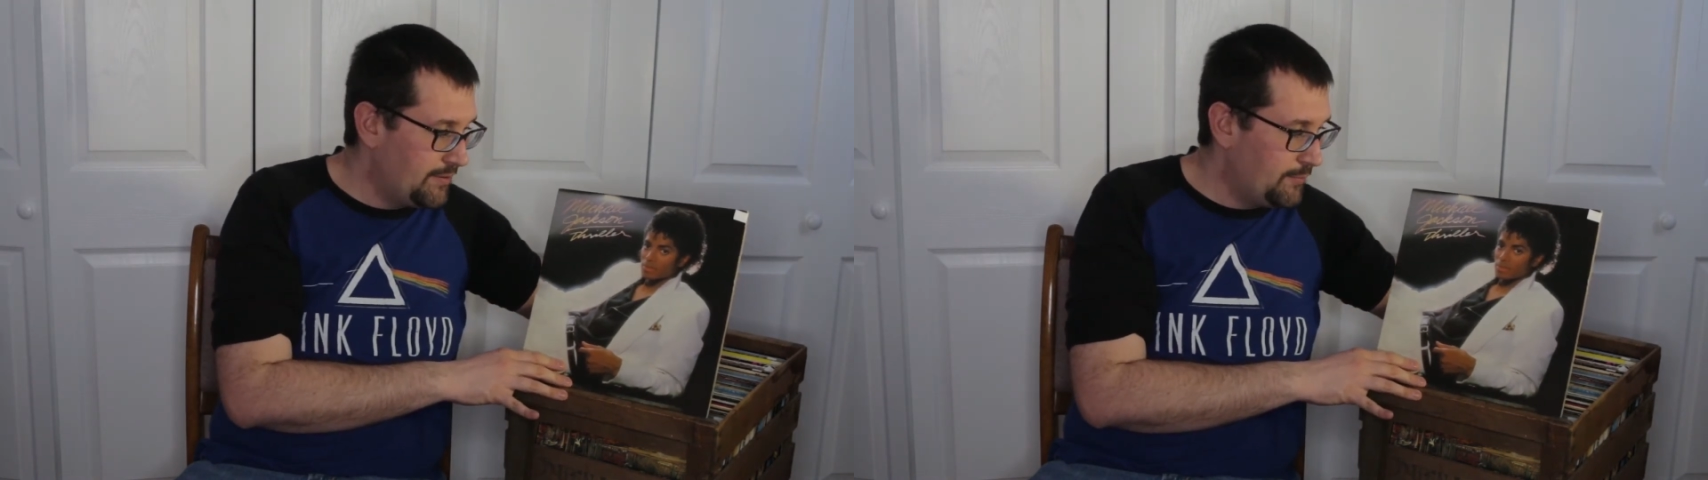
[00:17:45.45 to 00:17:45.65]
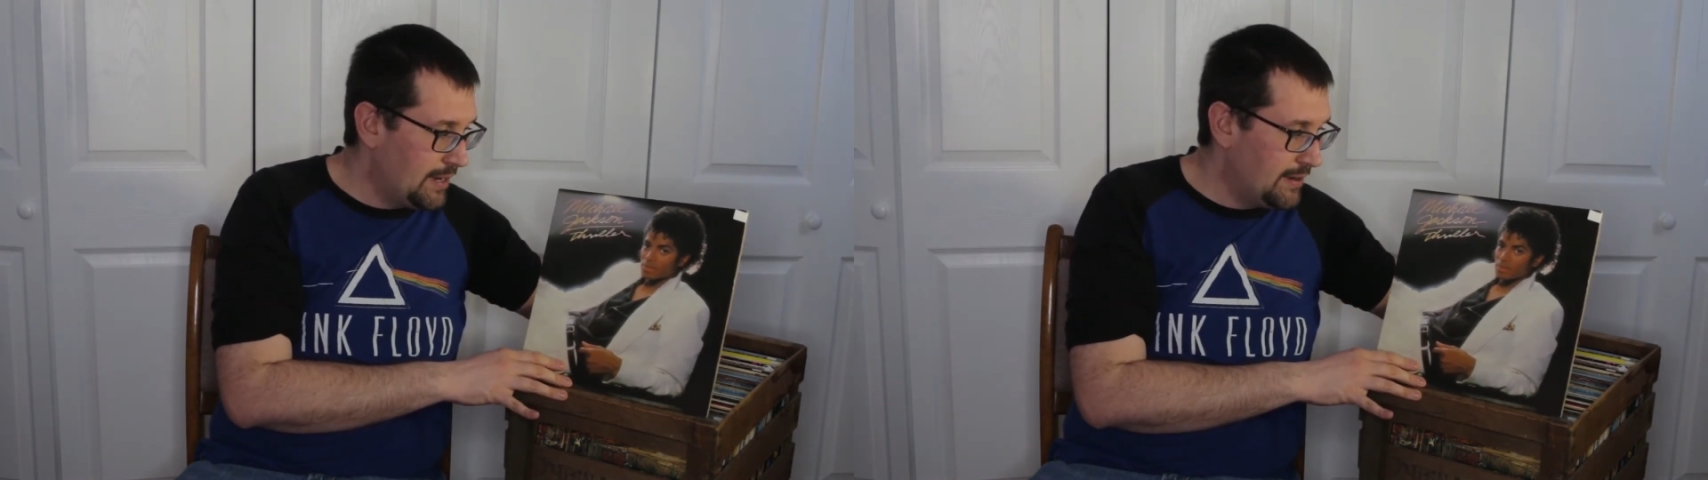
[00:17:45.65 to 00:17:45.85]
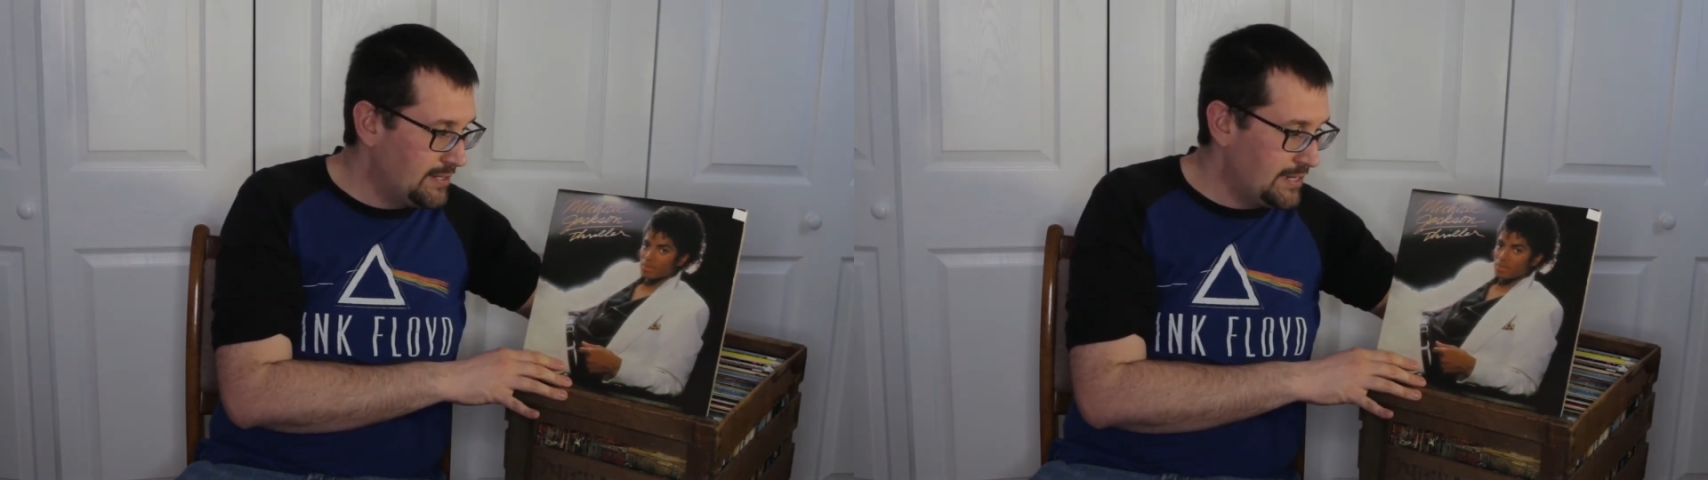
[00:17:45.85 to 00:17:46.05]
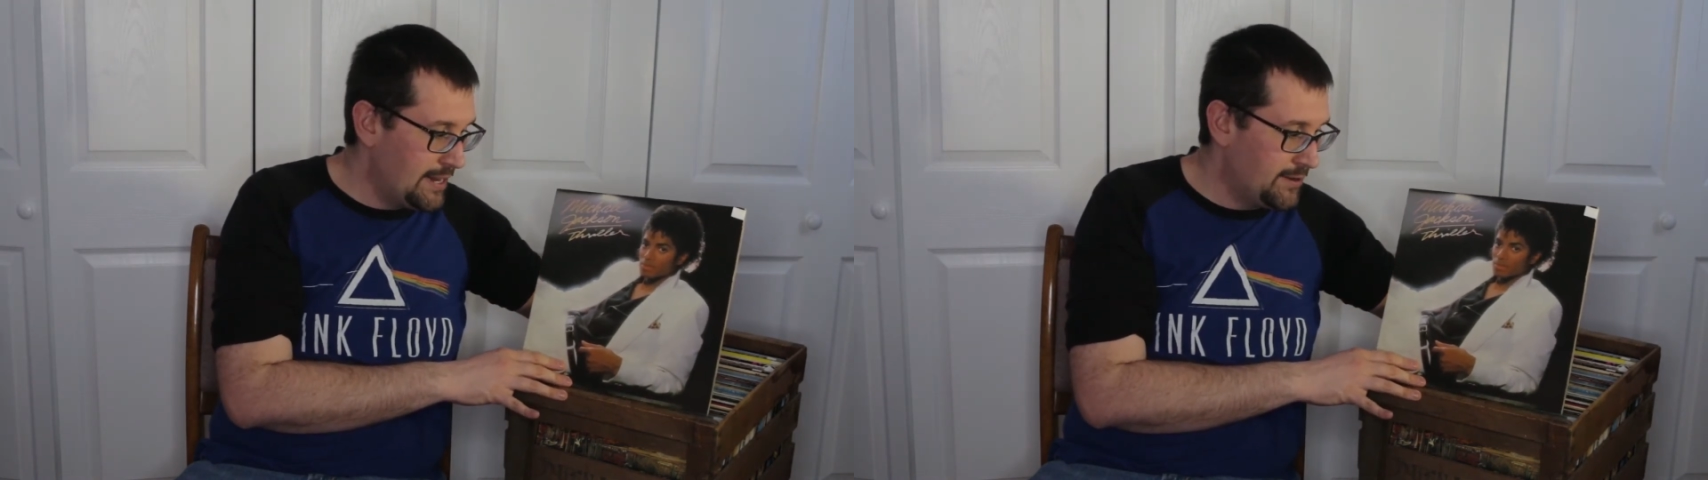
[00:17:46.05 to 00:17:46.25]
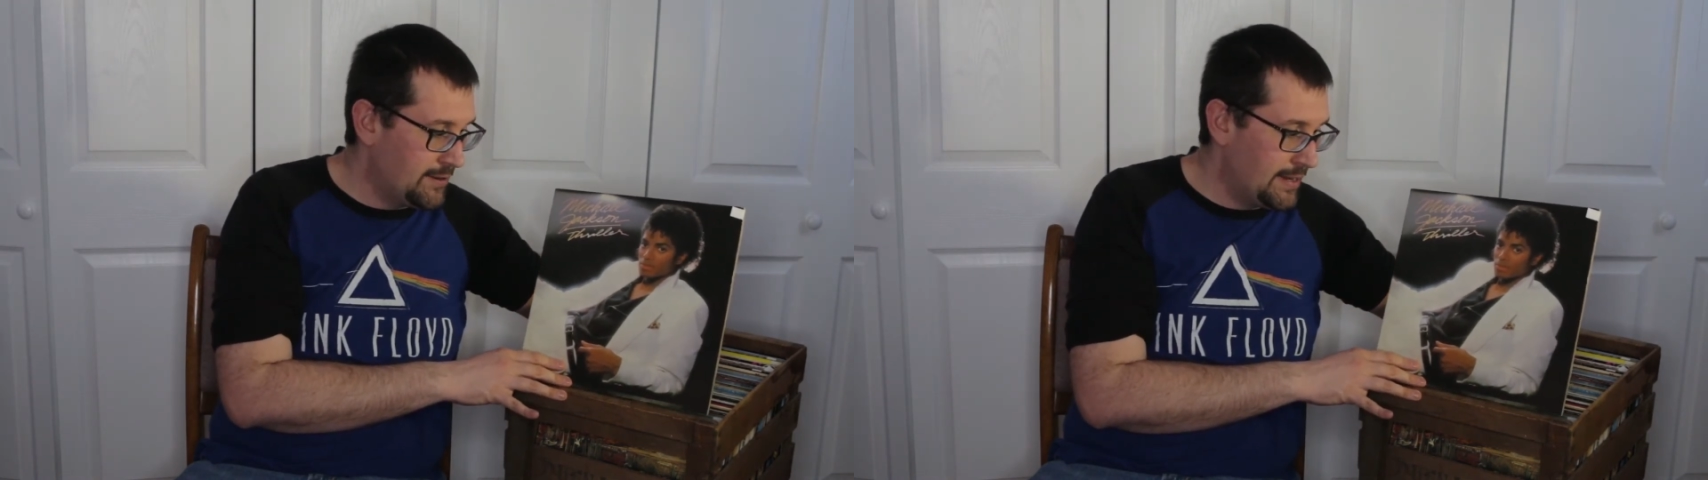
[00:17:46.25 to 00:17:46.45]
of wear and
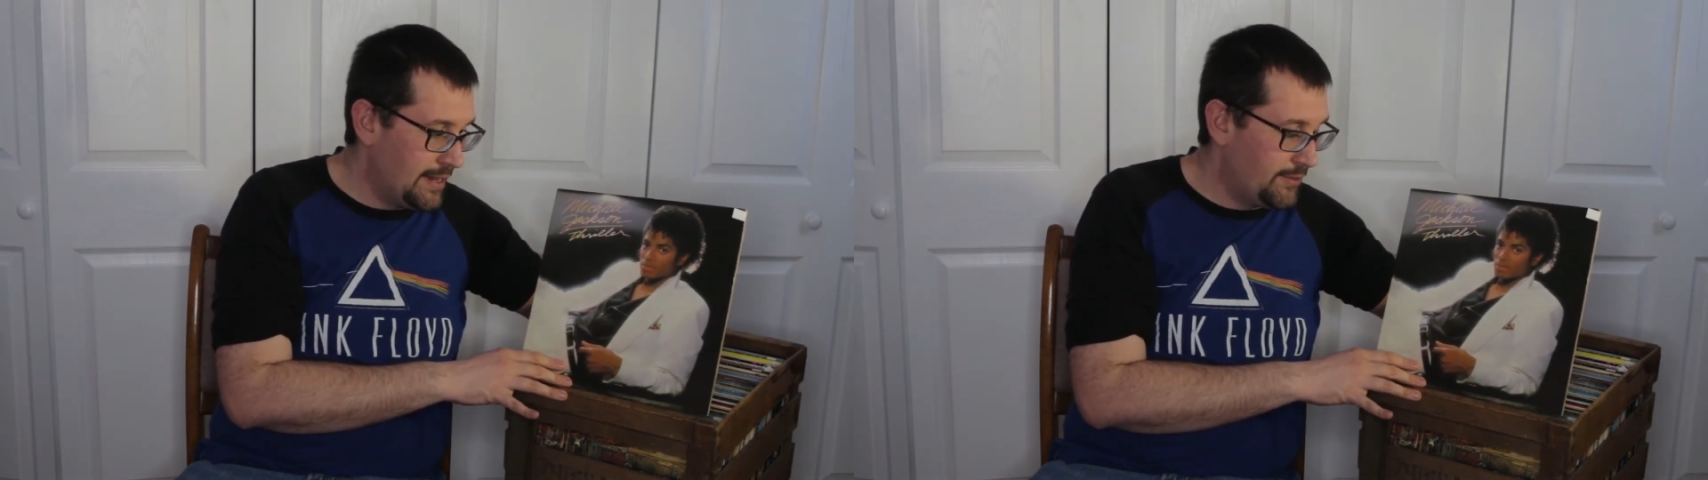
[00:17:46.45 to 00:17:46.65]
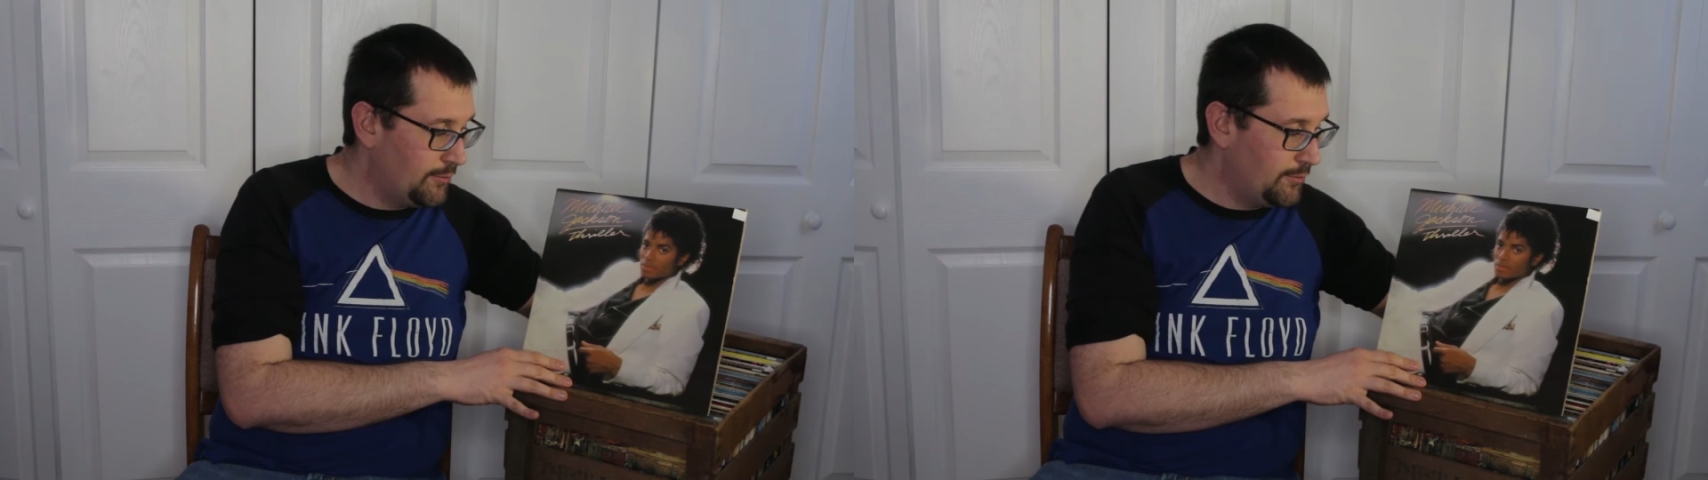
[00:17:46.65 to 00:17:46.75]
tear on it.